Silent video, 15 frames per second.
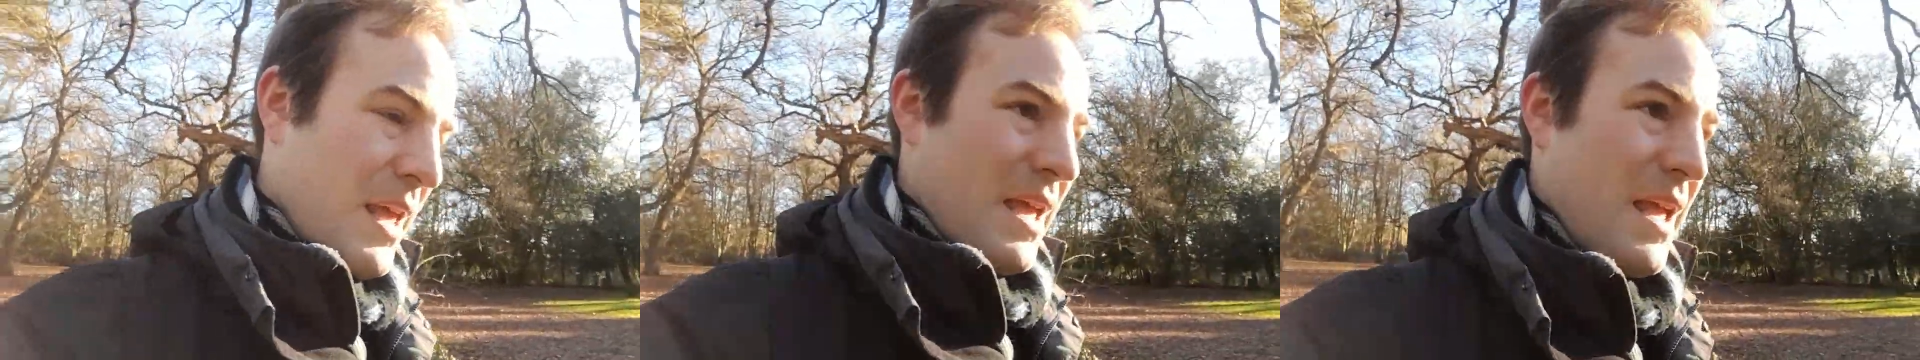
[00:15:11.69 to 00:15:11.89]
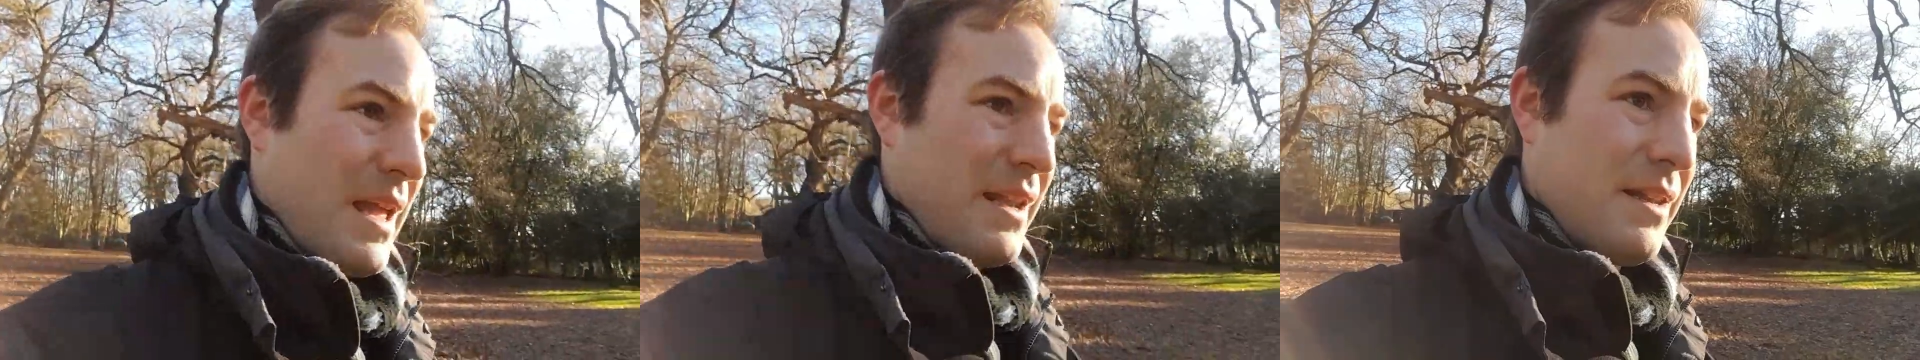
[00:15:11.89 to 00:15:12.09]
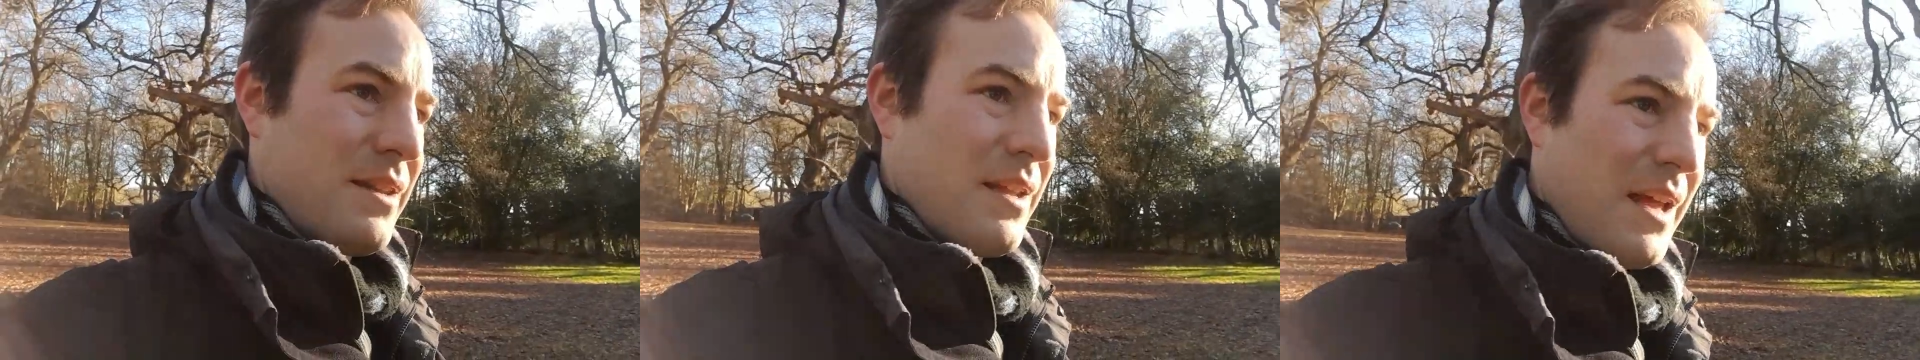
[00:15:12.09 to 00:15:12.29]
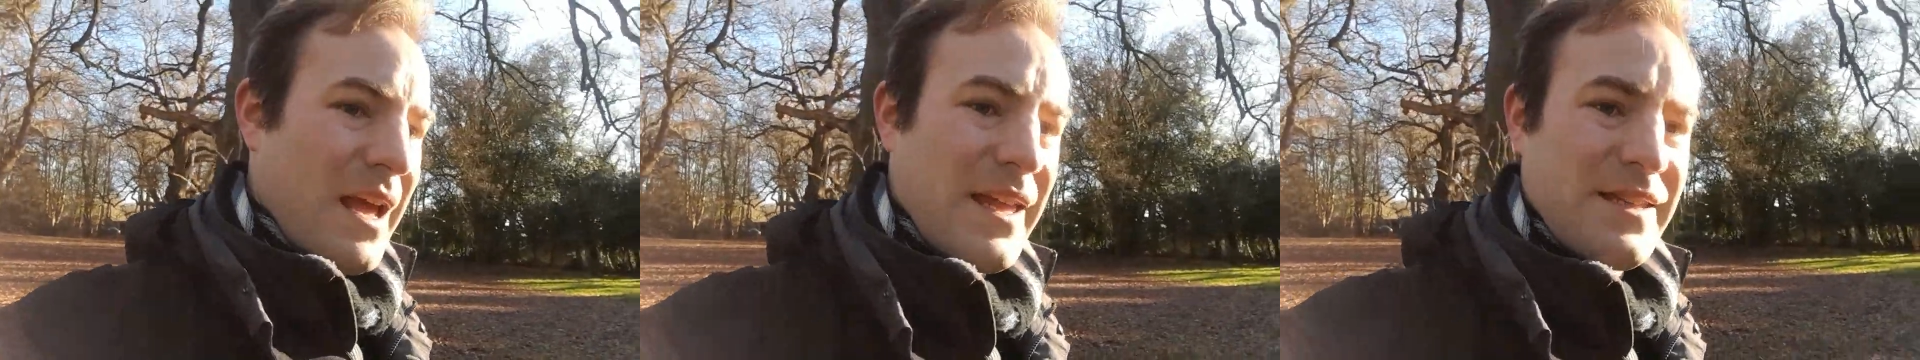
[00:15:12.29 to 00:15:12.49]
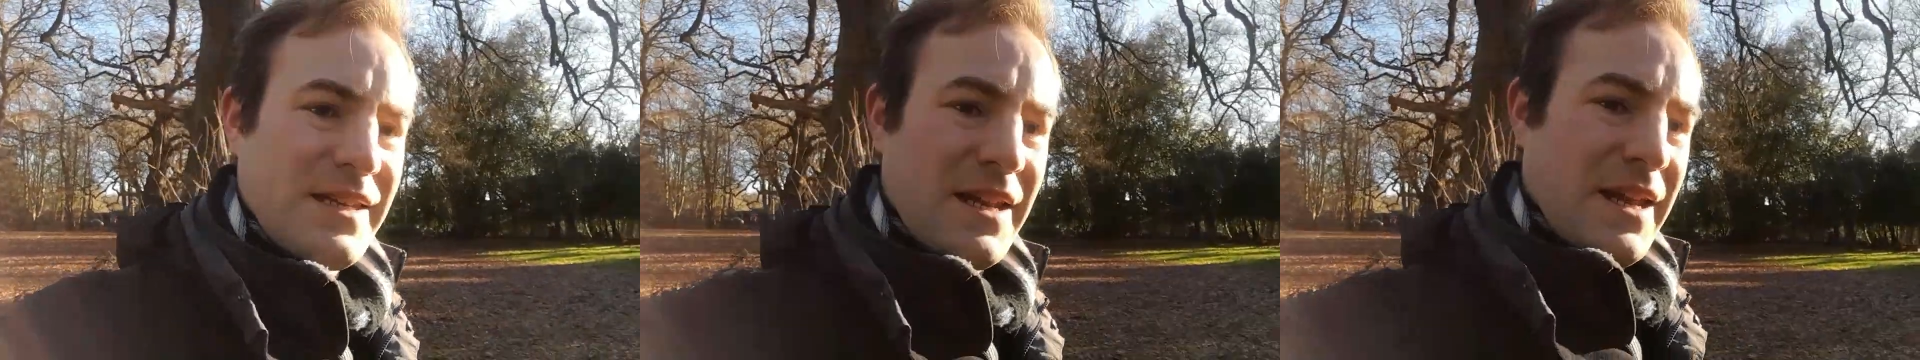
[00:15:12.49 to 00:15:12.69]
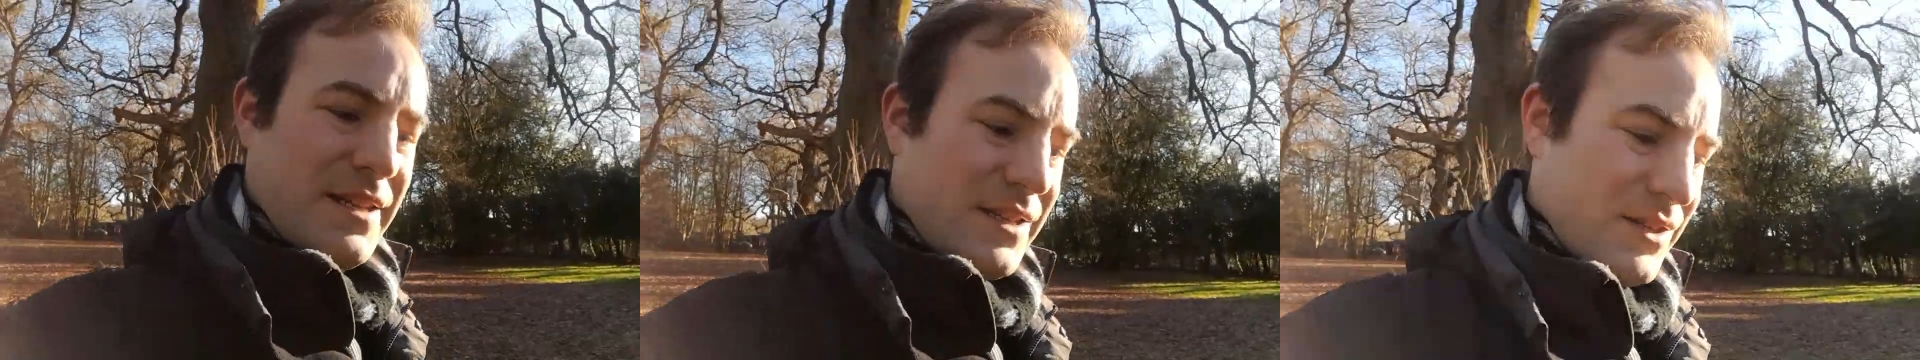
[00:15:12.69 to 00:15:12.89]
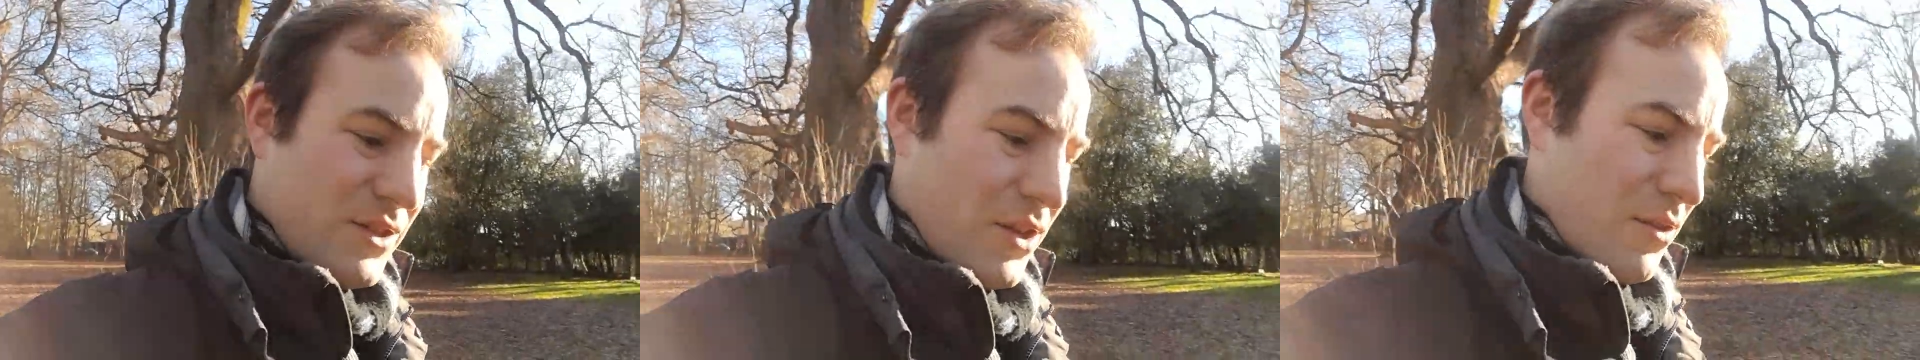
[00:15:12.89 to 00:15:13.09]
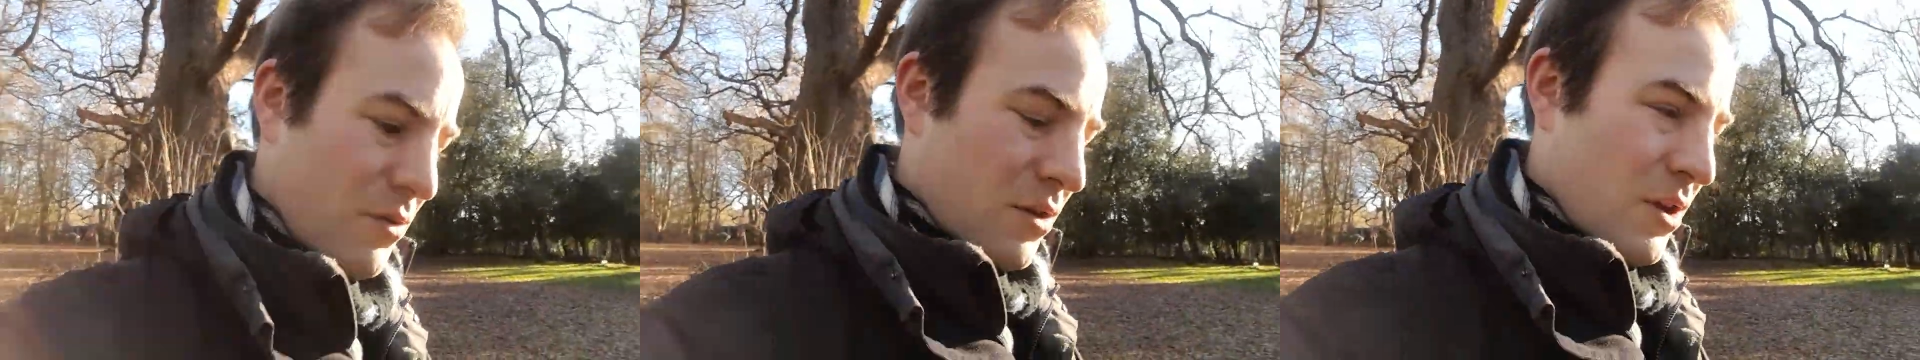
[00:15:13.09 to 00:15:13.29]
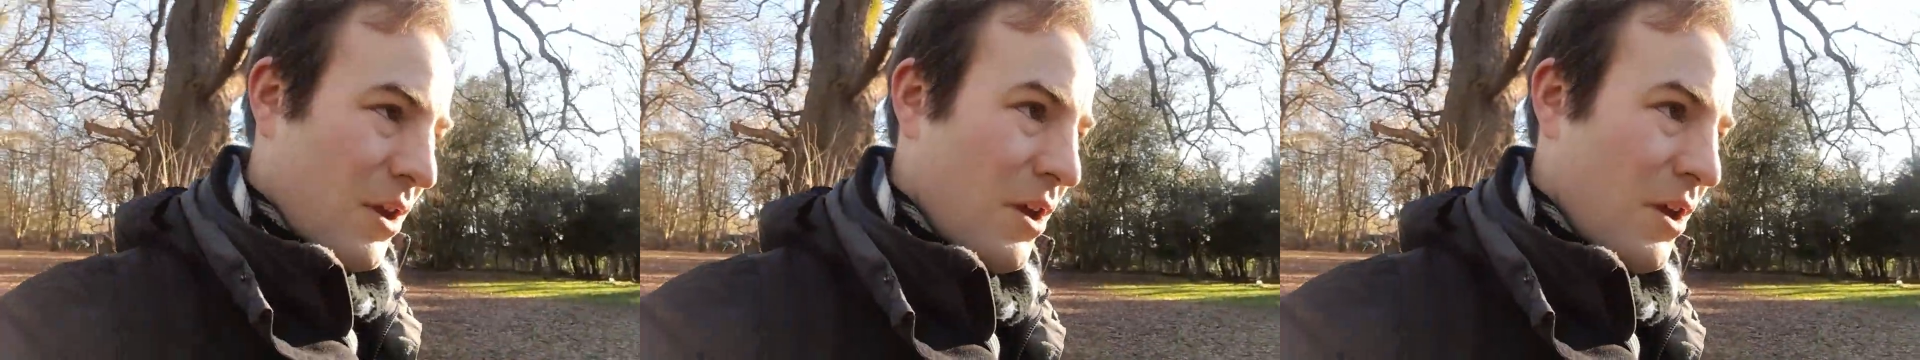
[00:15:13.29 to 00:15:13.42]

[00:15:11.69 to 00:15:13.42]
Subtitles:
in 1882.